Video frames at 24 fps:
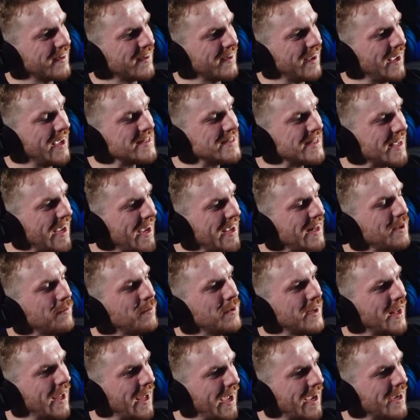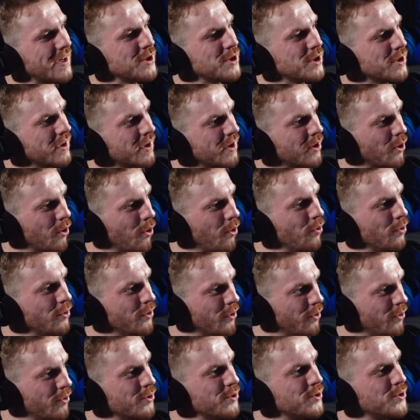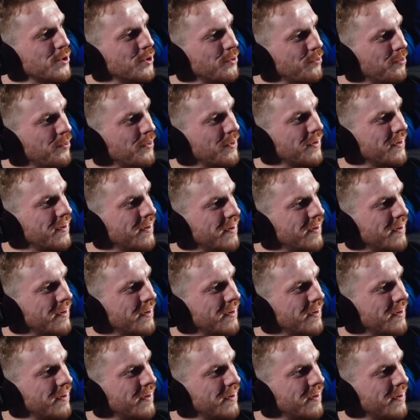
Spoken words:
Is anyone actually called Oddjob? No.